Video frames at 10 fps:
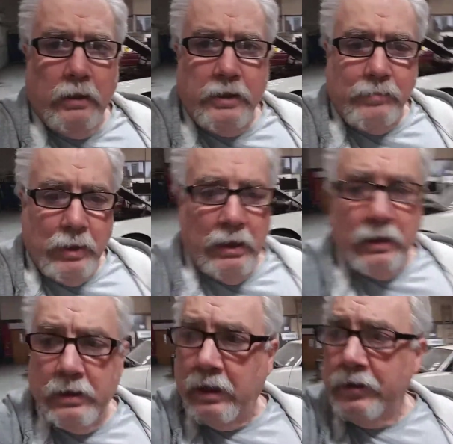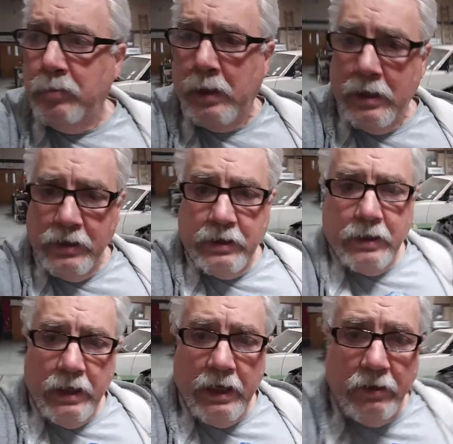Some other projects
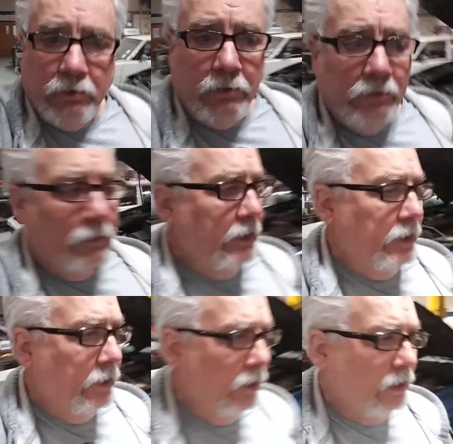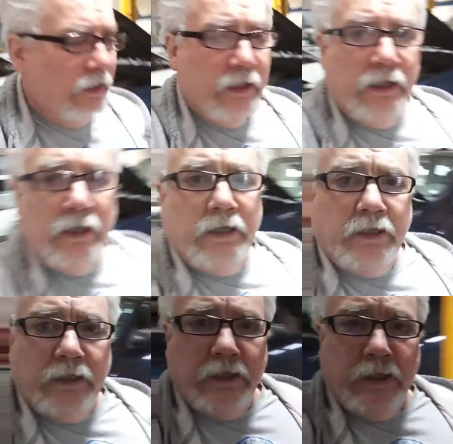I had going on here.
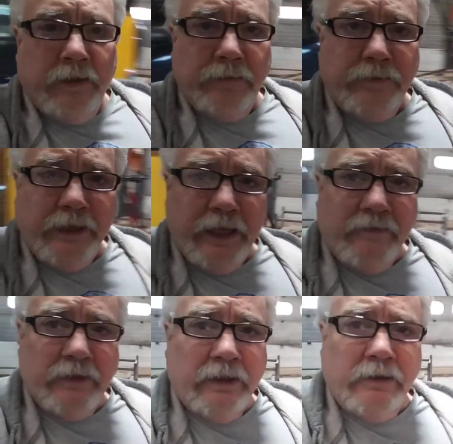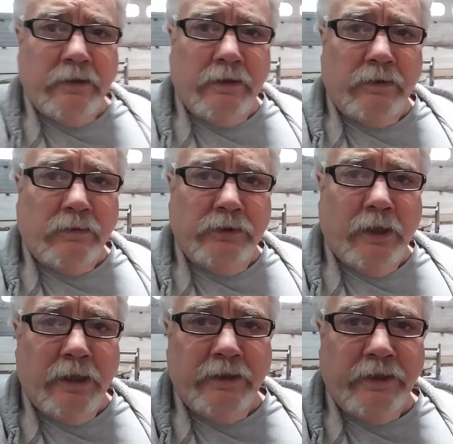We have an old
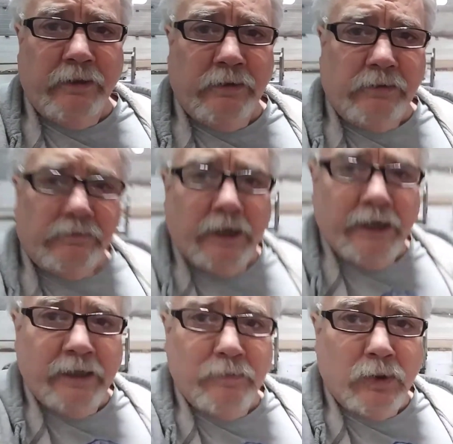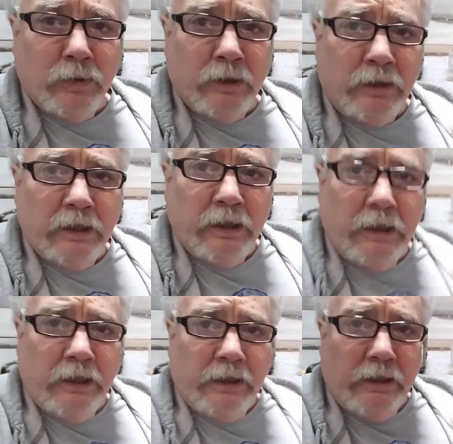John Deere riding mower.
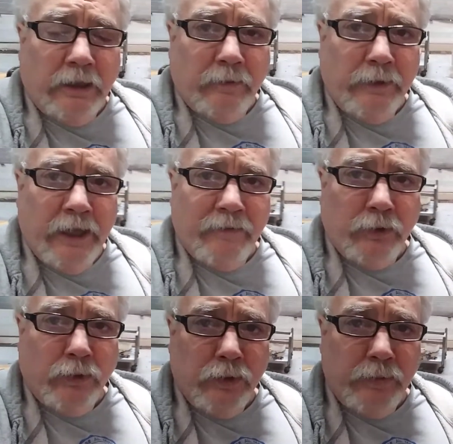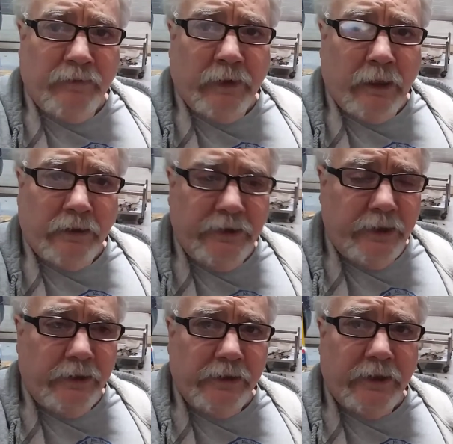We have a group of
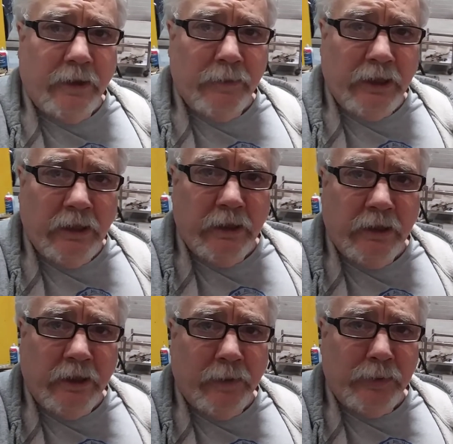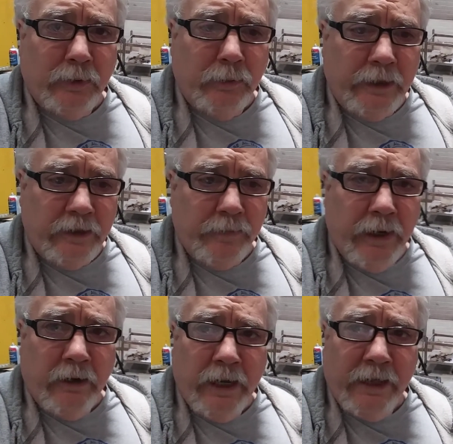volunteers coming in a couple of weeks.
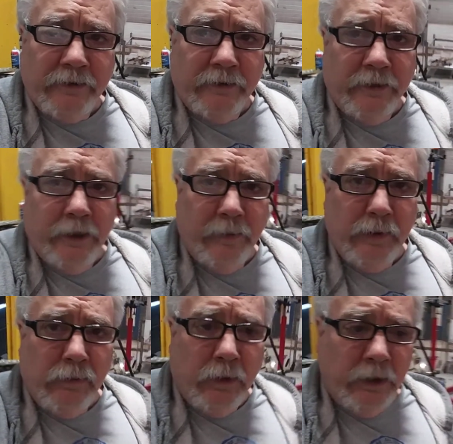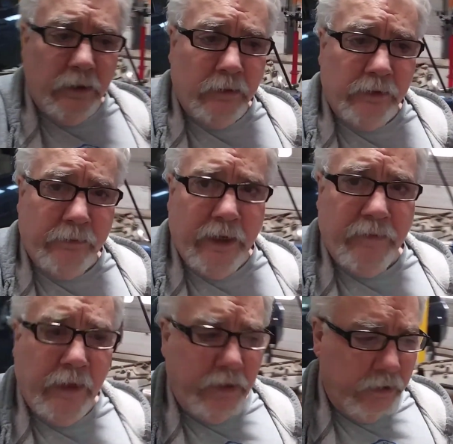Maranatha, they're going to be working on the
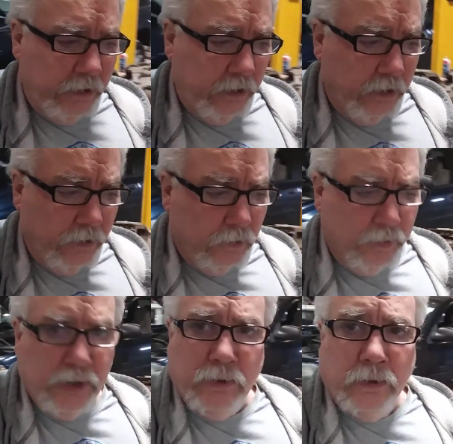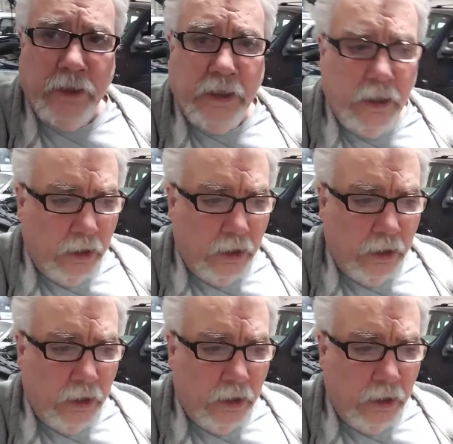renovations in the dormitory,